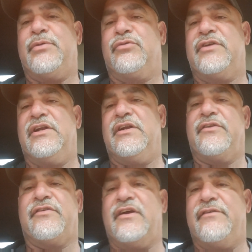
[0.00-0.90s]
built in it
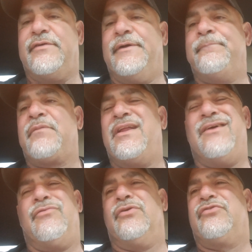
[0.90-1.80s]
and stuff.
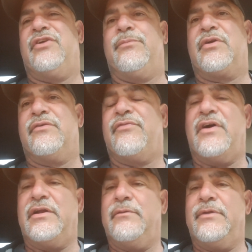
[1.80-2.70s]
Yeah, real cheap, you can
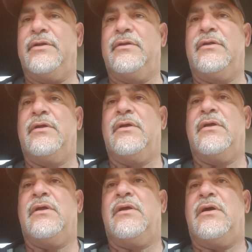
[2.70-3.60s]
find them. And
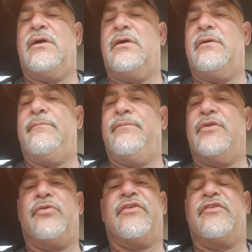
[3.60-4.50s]

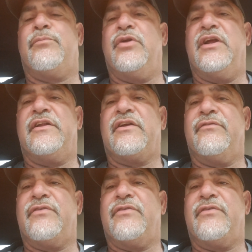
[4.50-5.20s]
no sense putting anything